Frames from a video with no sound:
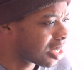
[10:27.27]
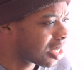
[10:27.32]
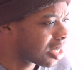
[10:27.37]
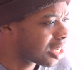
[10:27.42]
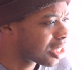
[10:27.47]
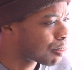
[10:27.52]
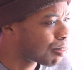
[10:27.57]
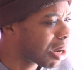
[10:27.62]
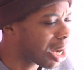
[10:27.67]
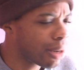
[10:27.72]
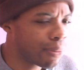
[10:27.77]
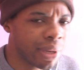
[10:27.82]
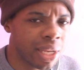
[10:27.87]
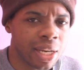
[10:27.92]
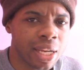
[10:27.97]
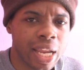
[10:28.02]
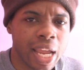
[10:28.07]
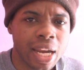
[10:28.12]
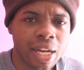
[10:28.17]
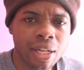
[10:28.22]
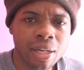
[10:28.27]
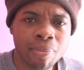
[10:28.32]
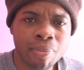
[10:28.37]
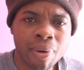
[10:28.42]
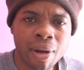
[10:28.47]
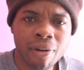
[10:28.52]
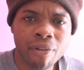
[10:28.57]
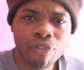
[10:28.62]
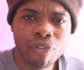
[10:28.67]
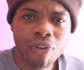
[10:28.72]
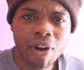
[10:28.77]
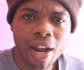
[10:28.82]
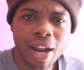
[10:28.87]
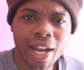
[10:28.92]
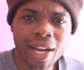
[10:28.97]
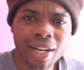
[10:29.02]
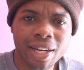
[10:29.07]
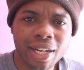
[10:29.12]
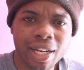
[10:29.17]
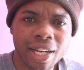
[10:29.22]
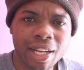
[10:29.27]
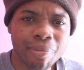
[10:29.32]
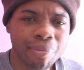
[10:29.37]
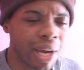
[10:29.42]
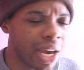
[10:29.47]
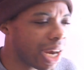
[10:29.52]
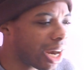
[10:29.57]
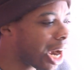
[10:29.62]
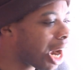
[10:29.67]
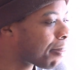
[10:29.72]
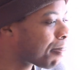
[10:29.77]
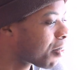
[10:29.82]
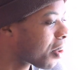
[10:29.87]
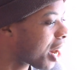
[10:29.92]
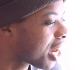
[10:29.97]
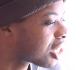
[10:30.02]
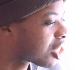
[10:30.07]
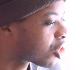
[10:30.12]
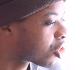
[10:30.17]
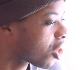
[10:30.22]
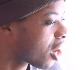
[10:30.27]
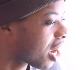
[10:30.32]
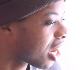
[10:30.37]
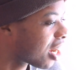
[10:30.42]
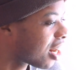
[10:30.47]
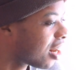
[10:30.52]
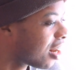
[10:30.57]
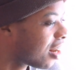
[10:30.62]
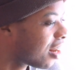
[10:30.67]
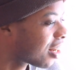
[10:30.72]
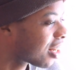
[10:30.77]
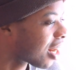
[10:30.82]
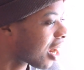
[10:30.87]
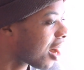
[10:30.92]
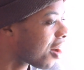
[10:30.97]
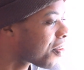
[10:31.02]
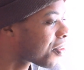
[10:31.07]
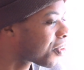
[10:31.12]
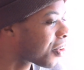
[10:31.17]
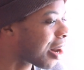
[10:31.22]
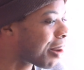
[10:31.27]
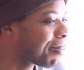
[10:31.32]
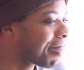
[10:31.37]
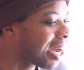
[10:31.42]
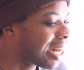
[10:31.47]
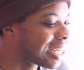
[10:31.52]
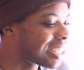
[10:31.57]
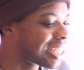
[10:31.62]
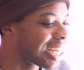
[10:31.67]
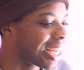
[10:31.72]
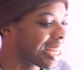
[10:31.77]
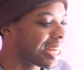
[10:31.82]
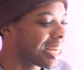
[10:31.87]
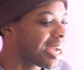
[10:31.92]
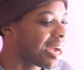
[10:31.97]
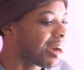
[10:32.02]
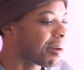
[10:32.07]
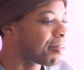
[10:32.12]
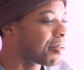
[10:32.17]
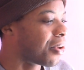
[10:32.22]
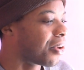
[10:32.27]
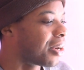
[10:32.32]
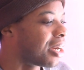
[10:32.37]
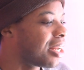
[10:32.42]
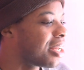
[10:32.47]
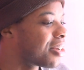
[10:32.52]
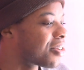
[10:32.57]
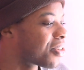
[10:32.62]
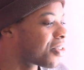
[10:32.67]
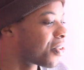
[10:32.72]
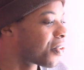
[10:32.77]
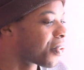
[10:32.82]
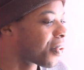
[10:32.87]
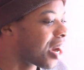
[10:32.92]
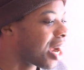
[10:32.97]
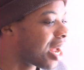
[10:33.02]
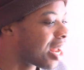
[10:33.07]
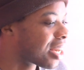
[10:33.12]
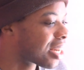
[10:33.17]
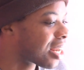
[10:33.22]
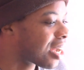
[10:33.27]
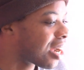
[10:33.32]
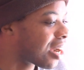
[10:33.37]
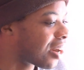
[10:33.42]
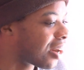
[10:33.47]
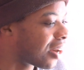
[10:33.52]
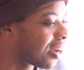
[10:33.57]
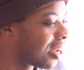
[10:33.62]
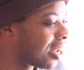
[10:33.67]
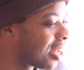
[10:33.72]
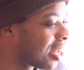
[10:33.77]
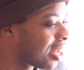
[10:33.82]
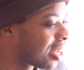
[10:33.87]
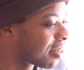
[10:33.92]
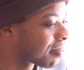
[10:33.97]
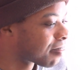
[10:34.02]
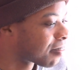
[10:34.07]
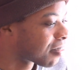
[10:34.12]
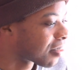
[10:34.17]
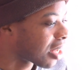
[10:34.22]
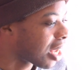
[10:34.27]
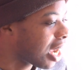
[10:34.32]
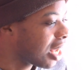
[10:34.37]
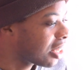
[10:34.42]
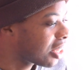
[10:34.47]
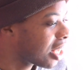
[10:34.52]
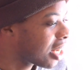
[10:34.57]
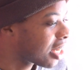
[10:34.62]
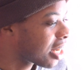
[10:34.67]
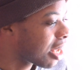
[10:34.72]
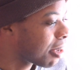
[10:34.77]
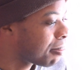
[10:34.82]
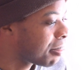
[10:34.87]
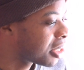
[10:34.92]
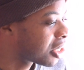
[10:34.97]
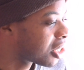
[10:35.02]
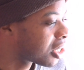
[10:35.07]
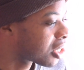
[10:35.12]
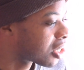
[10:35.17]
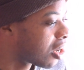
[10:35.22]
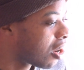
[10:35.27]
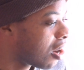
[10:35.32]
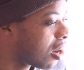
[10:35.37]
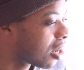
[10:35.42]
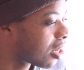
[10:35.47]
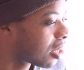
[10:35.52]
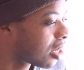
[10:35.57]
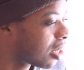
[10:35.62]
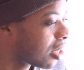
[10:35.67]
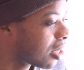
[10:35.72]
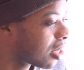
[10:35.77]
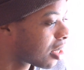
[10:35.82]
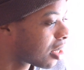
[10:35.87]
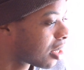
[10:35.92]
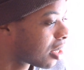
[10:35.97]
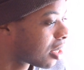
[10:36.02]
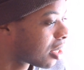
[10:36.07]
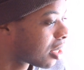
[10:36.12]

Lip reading: It's about to be the end of the month, right? Is my copyright strike gone? I don't know. I'm about to check it out, bro. Literally right now. I think that bitch is gone, huh?